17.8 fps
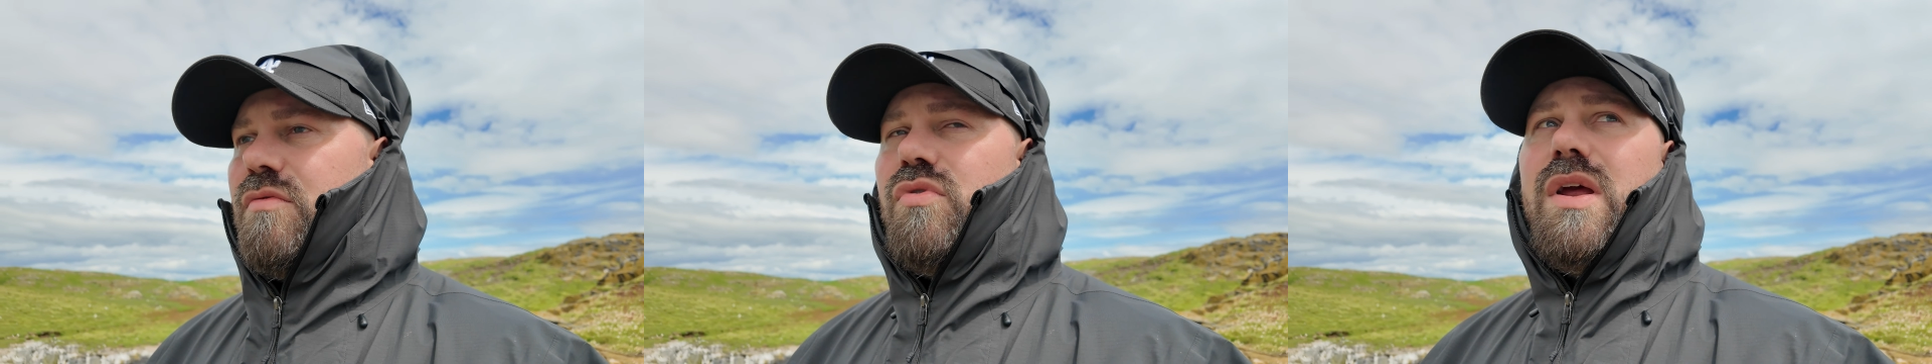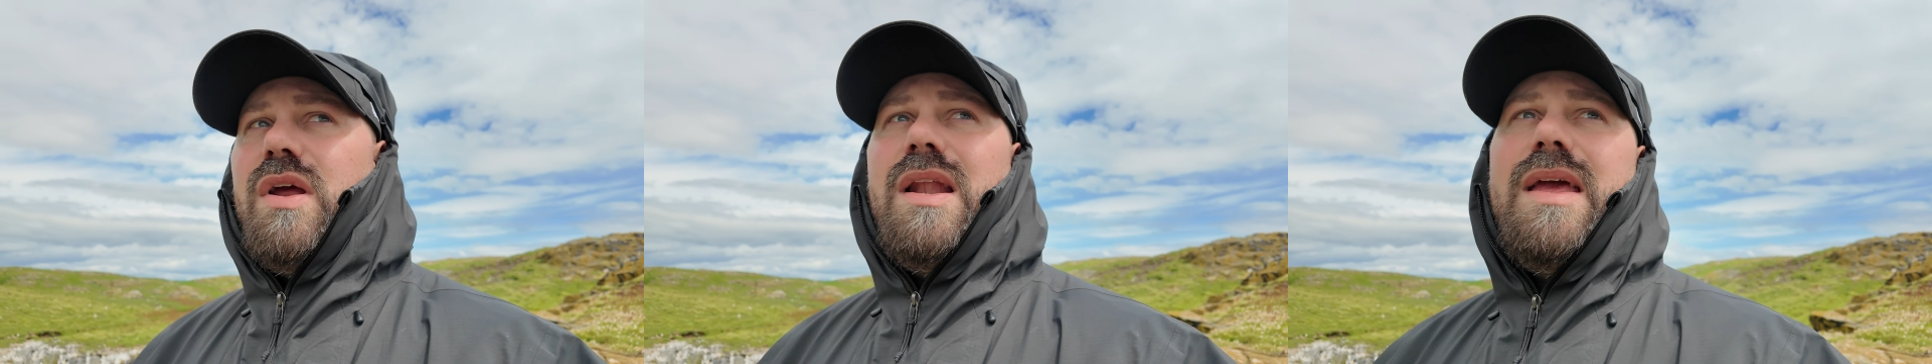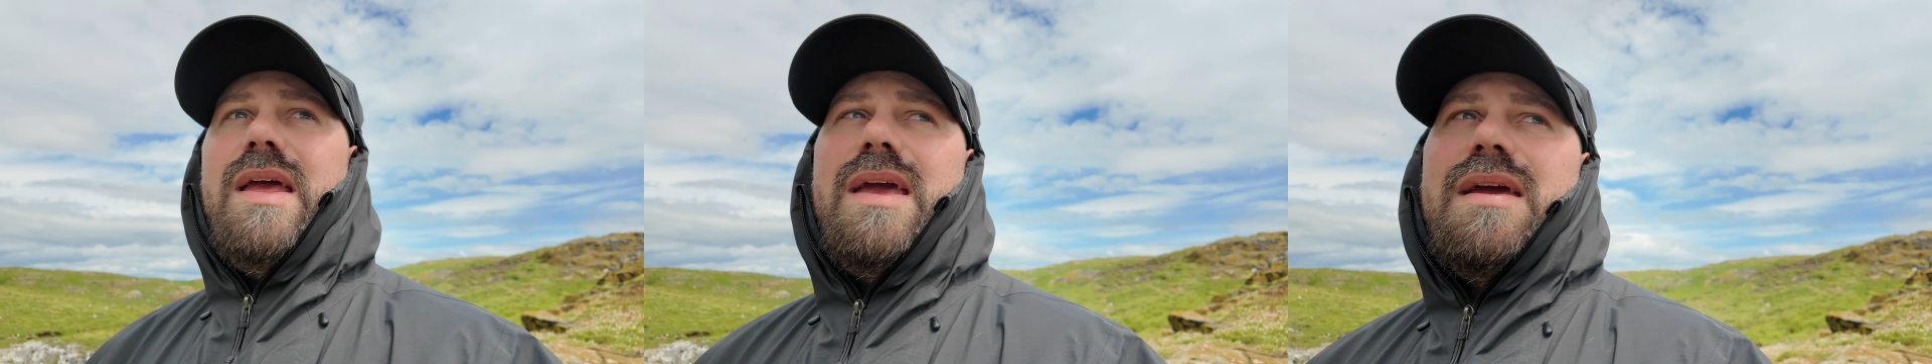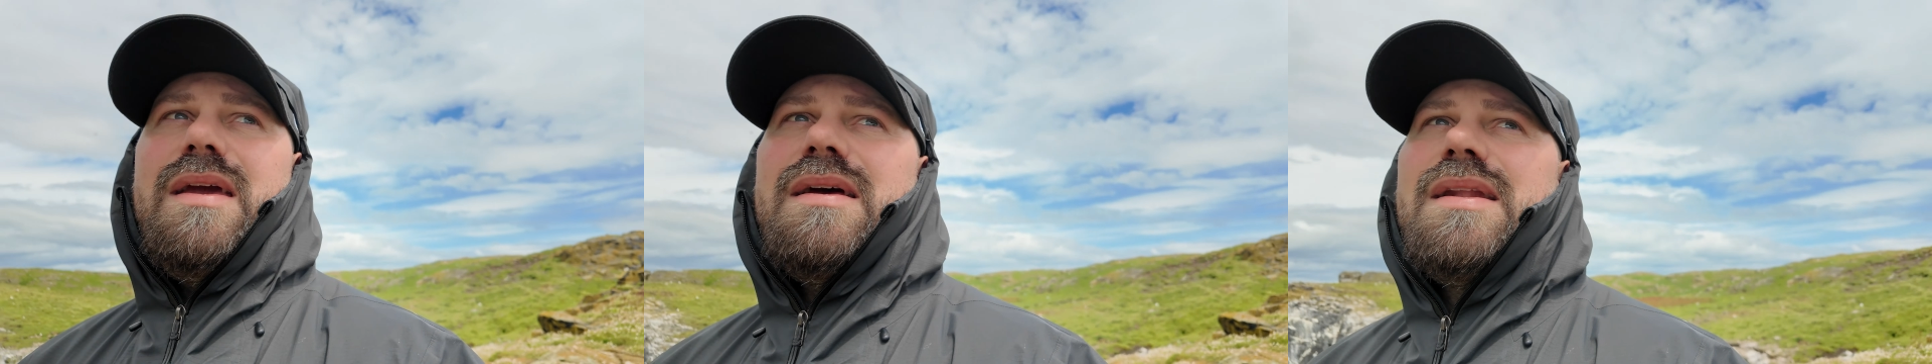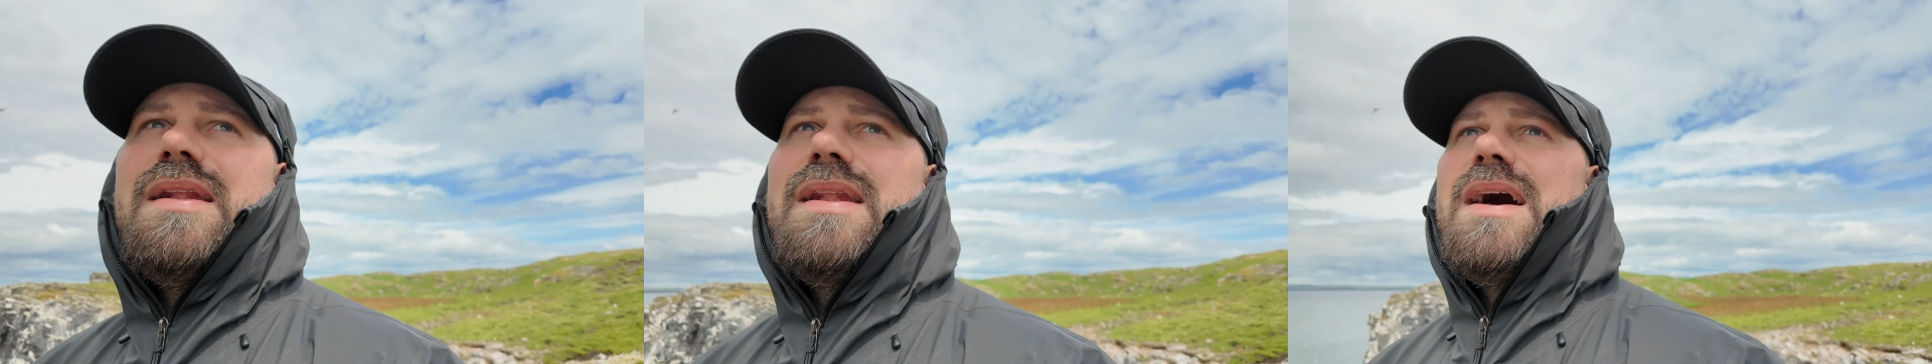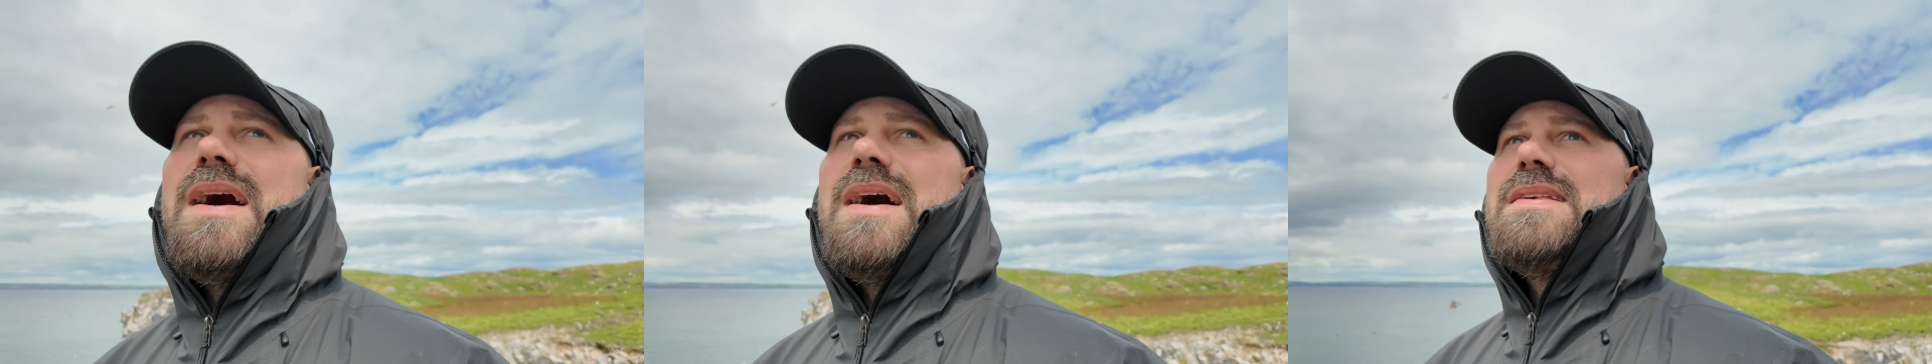really
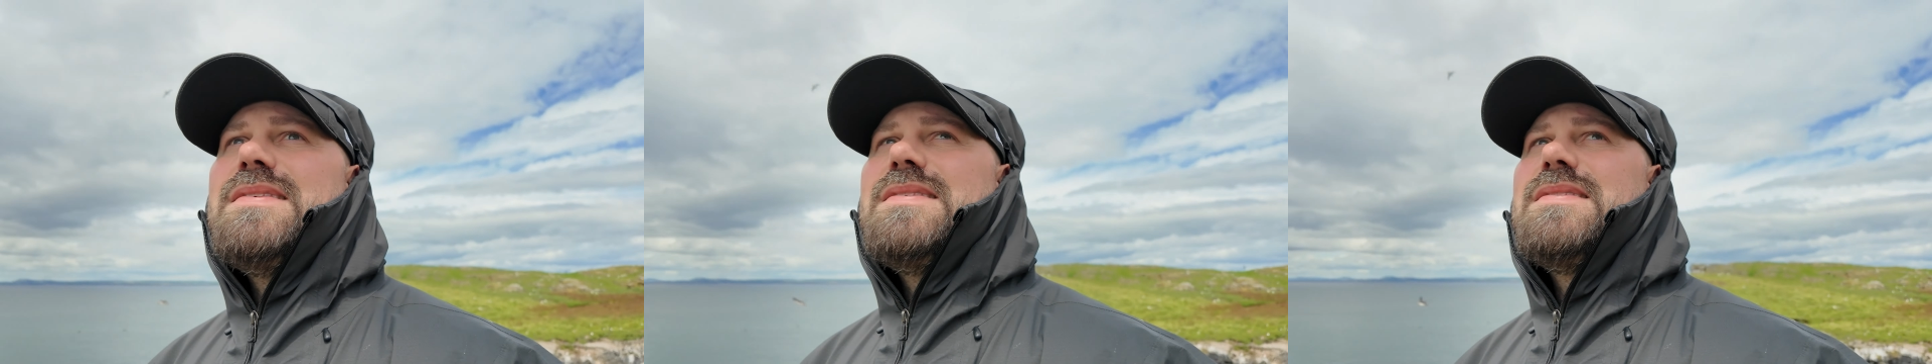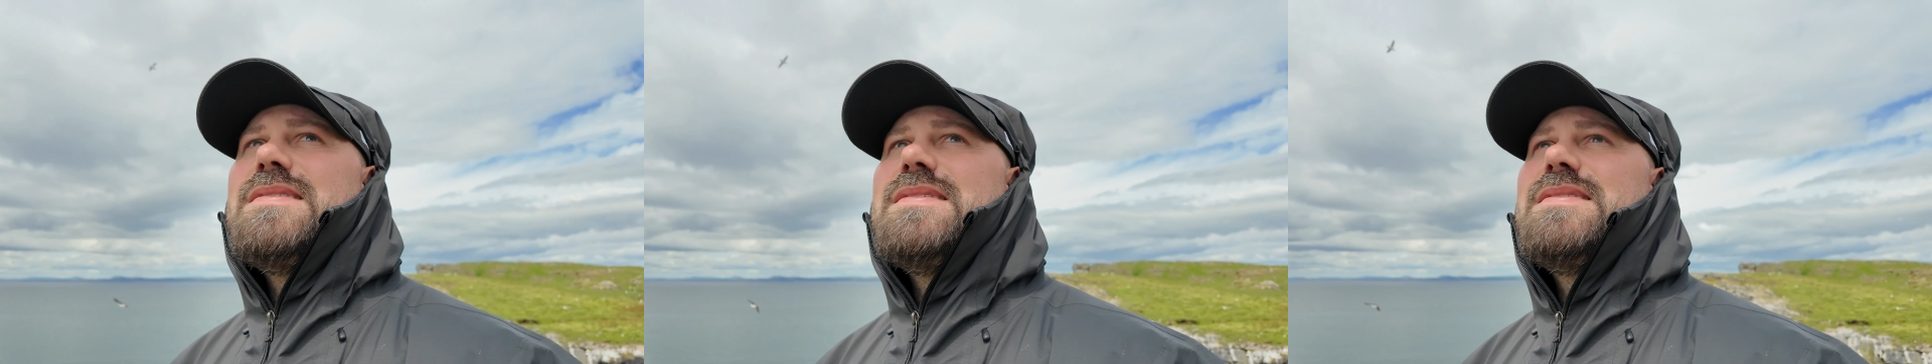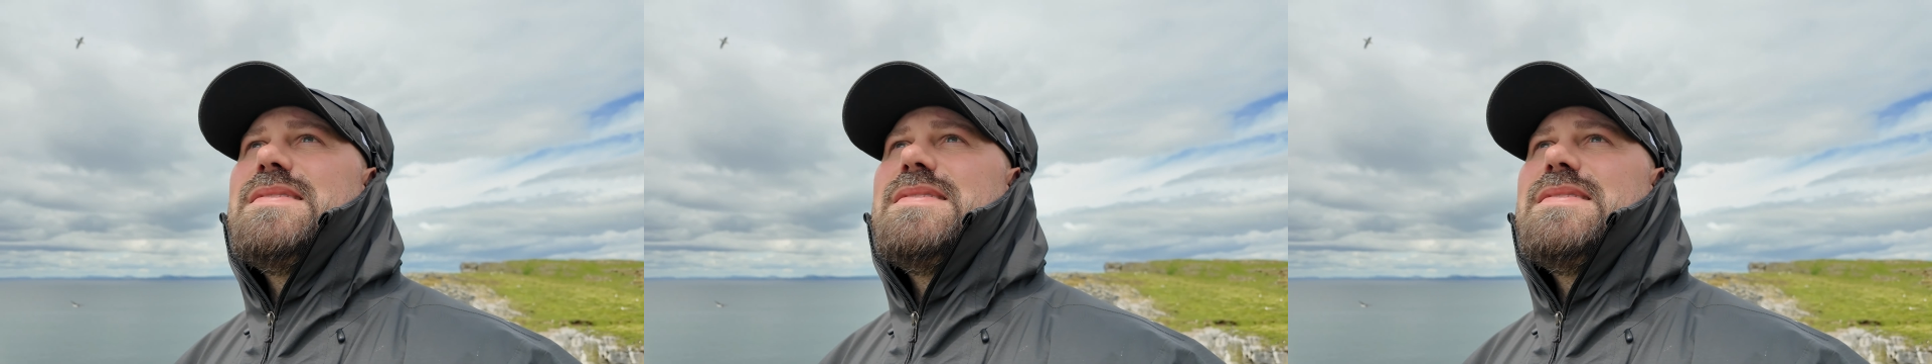nice